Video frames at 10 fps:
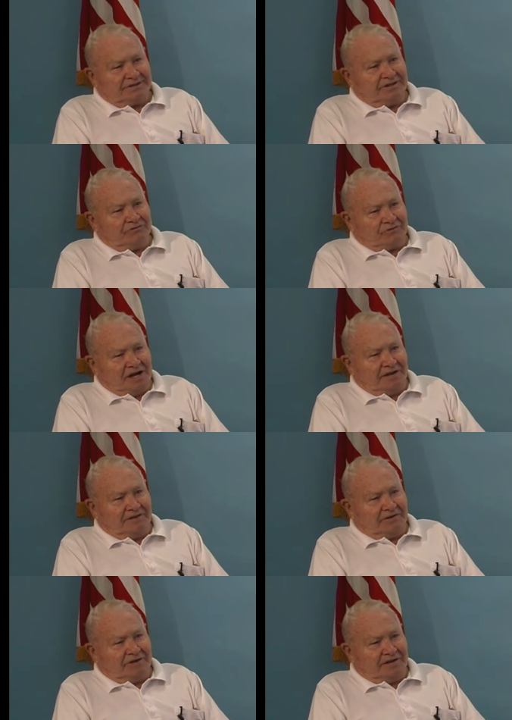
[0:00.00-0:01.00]
They were ran,
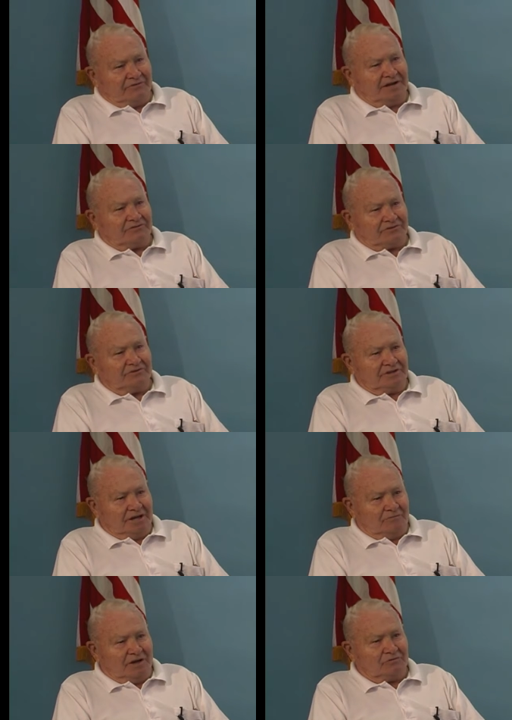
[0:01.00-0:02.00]
they ran right through
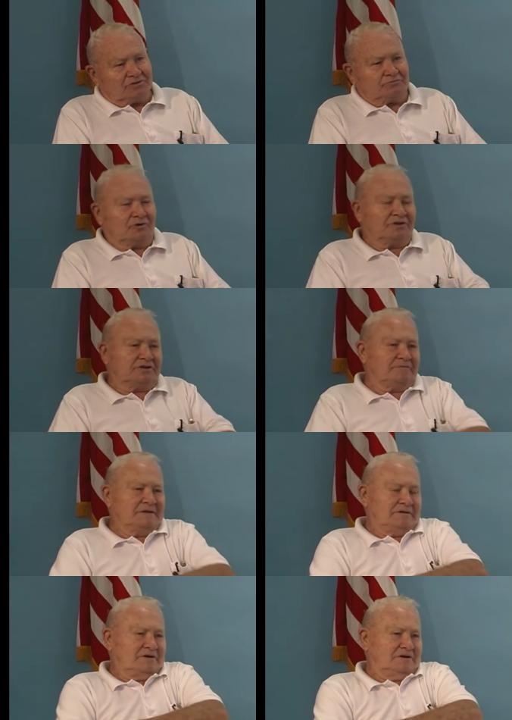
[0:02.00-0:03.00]
them. That was one of the
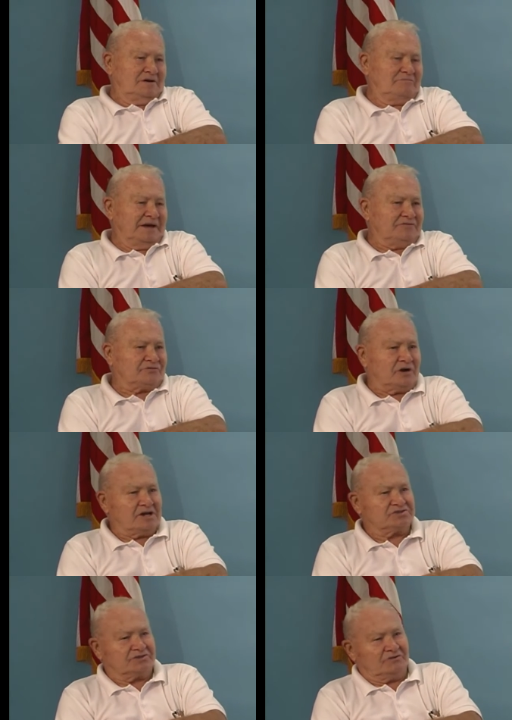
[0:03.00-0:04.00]
big
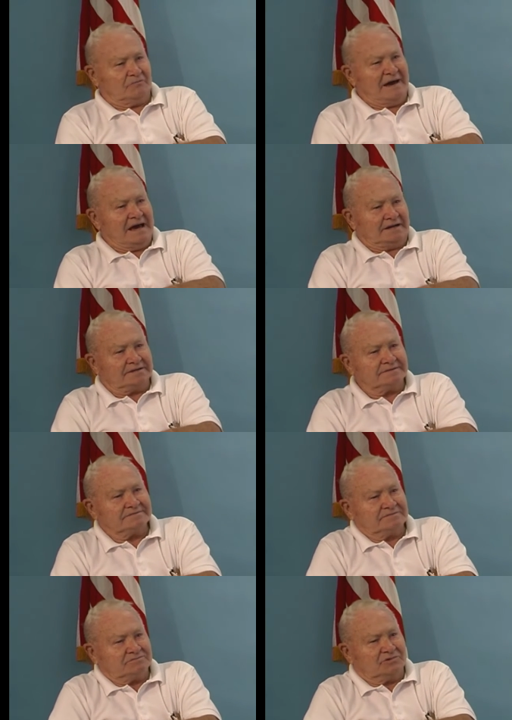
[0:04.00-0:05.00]
thrusts of the battle
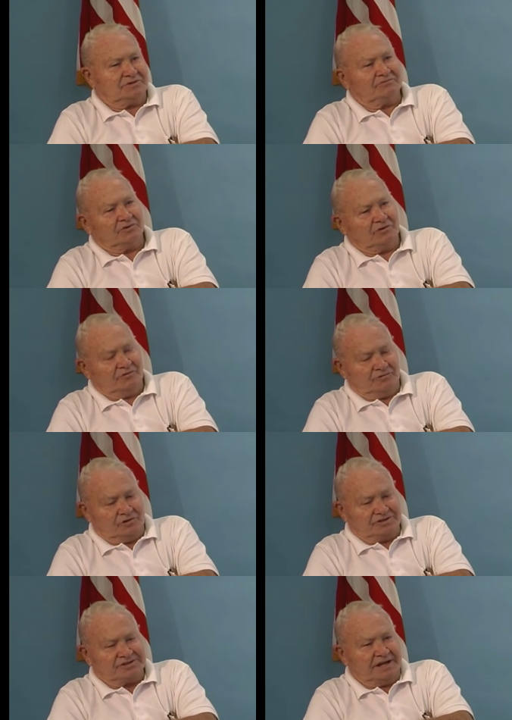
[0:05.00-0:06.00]
when
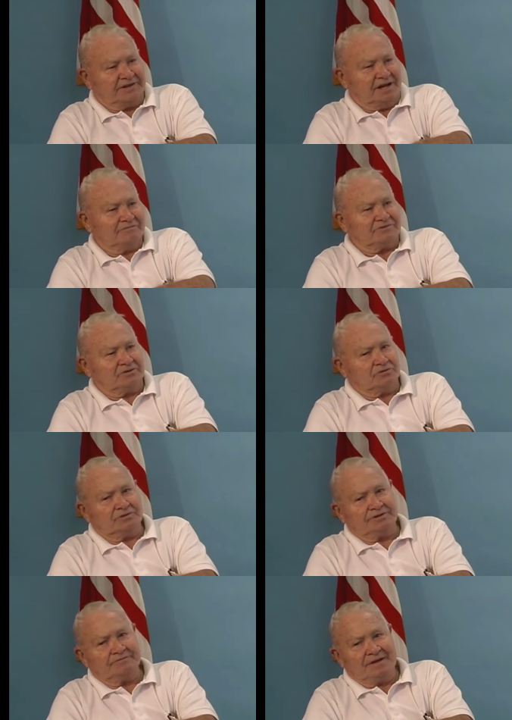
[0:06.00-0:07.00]
Rundstedt came
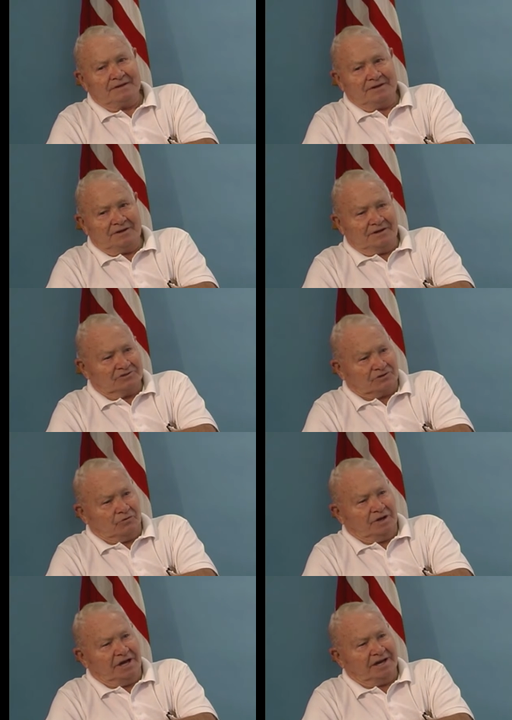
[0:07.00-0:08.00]
through, and
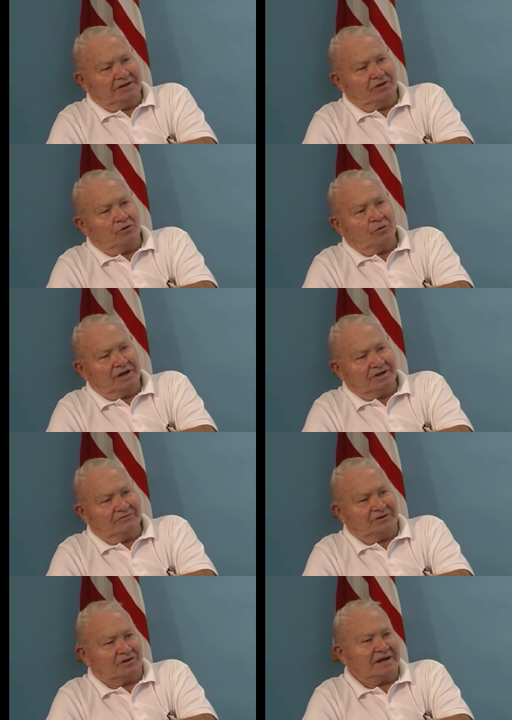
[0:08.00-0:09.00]
so we had to go in
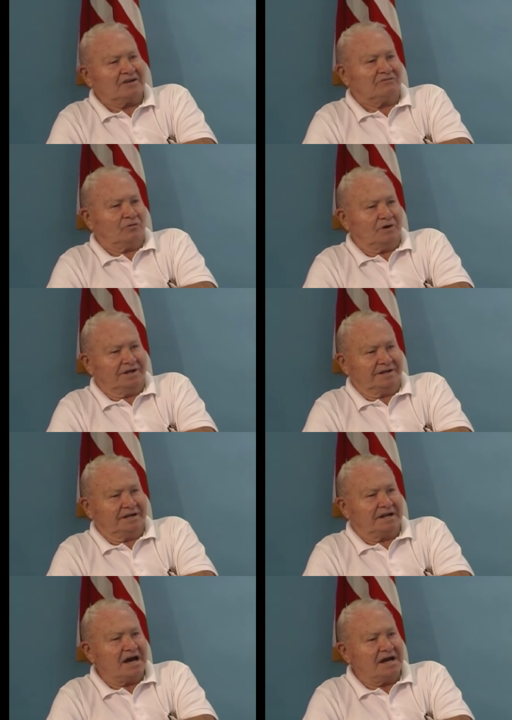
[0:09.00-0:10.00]
and fill that void in
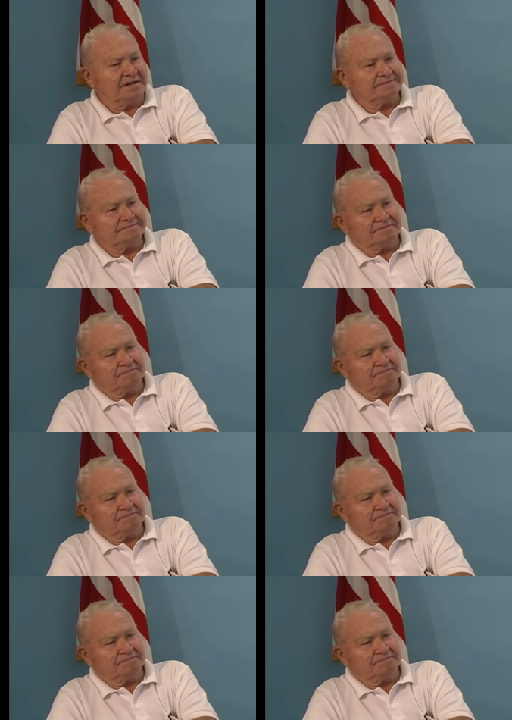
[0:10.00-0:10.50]
the line.